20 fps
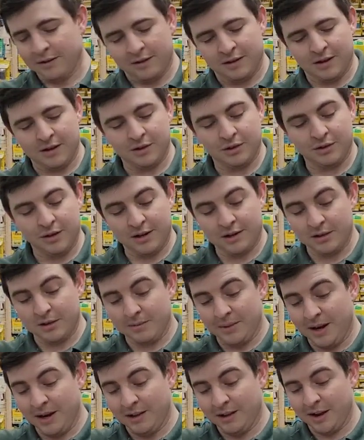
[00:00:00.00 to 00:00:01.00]
Uh, trains on
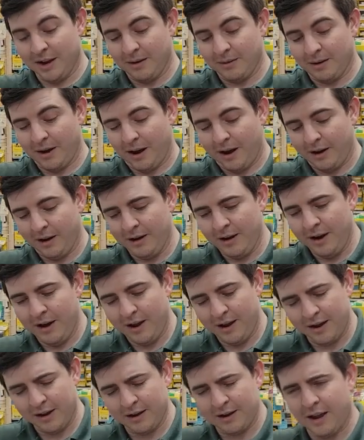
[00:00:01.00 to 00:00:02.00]
my layout, rather.
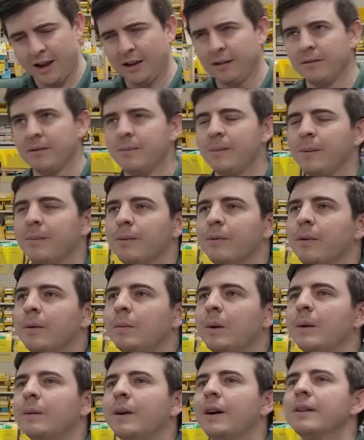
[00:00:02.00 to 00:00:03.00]
And I have to remember what
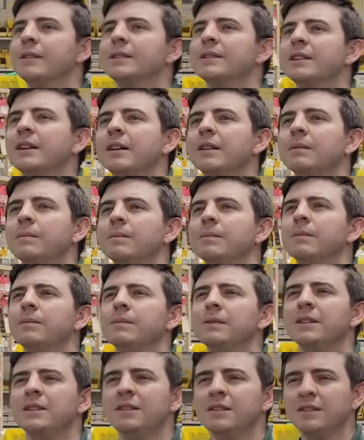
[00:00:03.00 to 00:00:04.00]
my wife said.
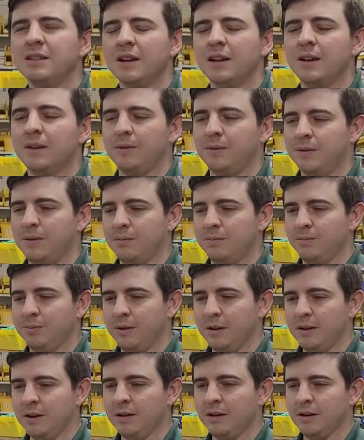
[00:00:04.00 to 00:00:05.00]
D J, if you
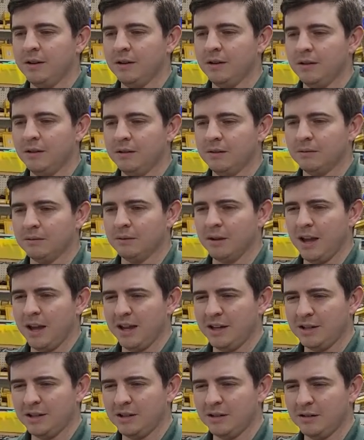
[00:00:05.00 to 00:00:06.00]
bring another
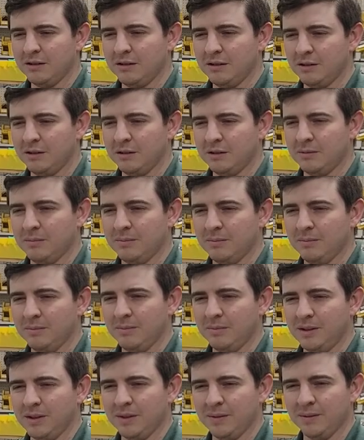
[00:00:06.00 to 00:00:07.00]
engine home,
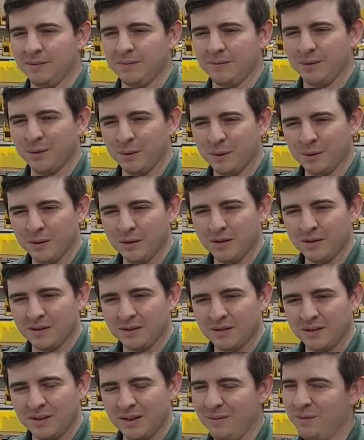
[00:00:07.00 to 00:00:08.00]
the for
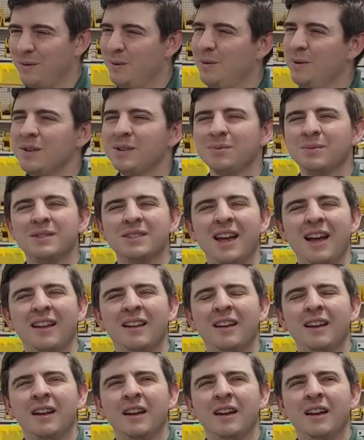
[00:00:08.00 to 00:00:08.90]
the force was that?